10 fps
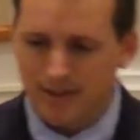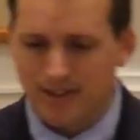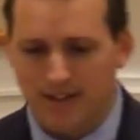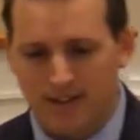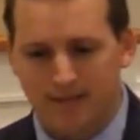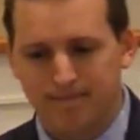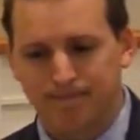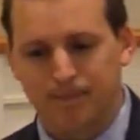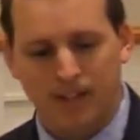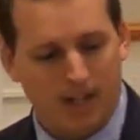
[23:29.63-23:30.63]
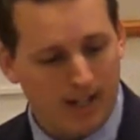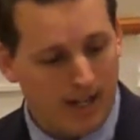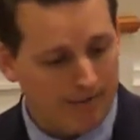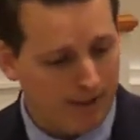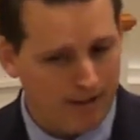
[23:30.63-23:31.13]
gone a
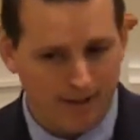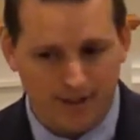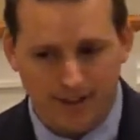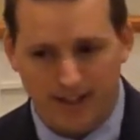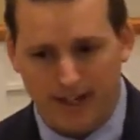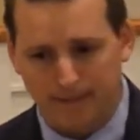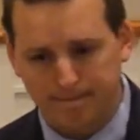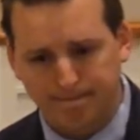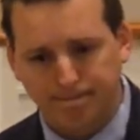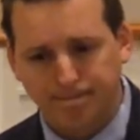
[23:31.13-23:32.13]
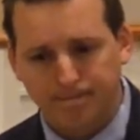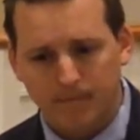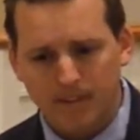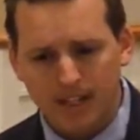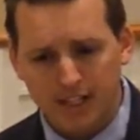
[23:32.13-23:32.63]
lot farther than that.
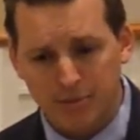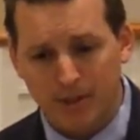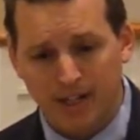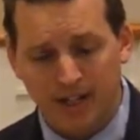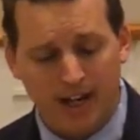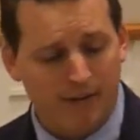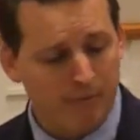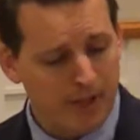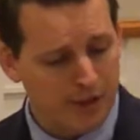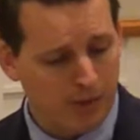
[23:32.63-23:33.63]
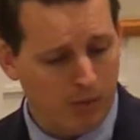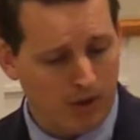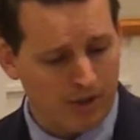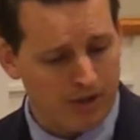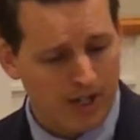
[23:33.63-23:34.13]
Speaking of mission
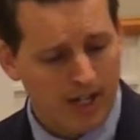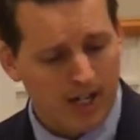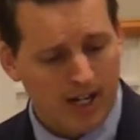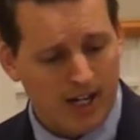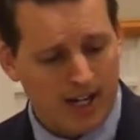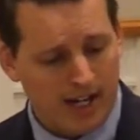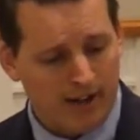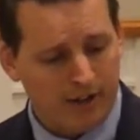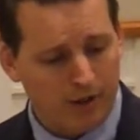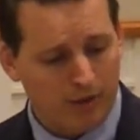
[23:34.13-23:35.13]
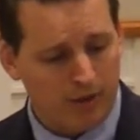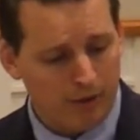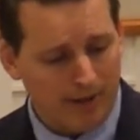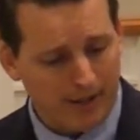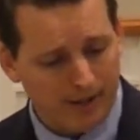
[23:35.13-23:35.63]
works, I already told you
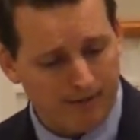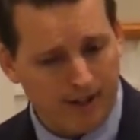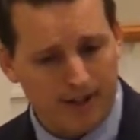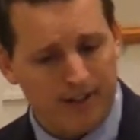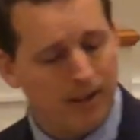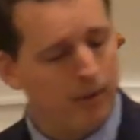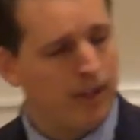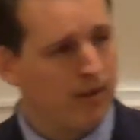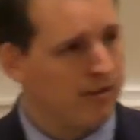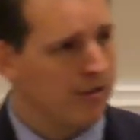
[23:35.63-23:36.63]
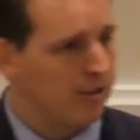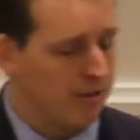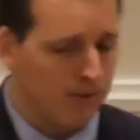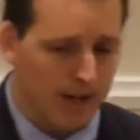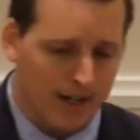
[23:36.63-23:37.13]
about the fund that we use
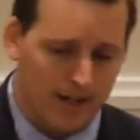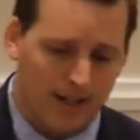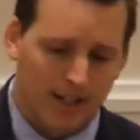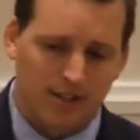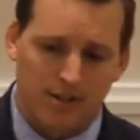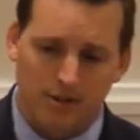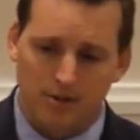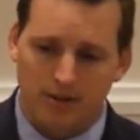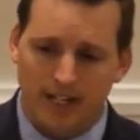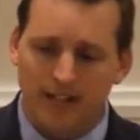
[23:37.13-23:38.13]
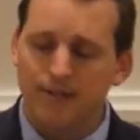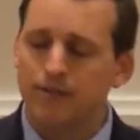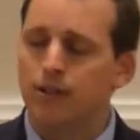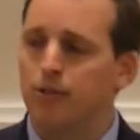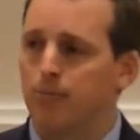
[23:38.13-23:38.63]
to give
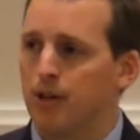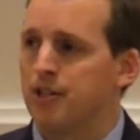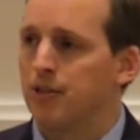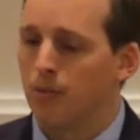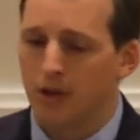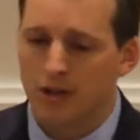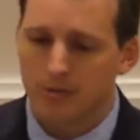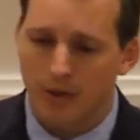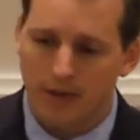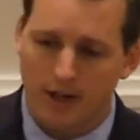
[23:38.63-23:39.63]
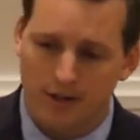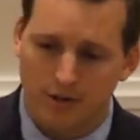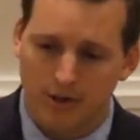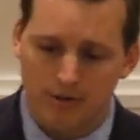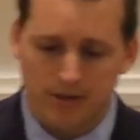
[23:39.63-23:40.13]
to prison works. Well, we also
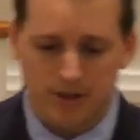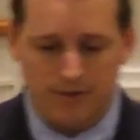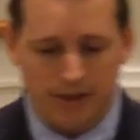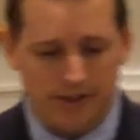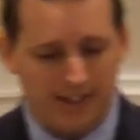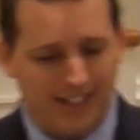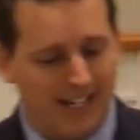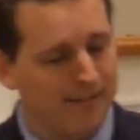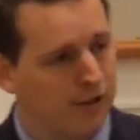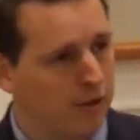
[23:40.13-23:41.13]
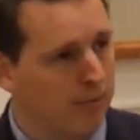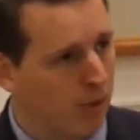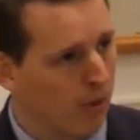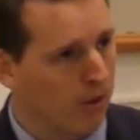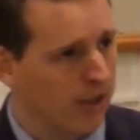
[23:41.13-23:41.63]
use this fund to give to
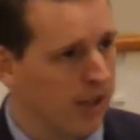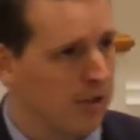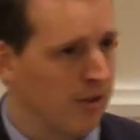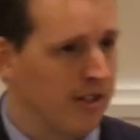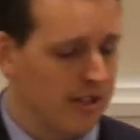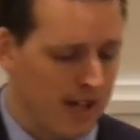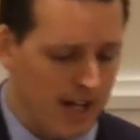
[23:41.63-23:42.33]
poorer countries,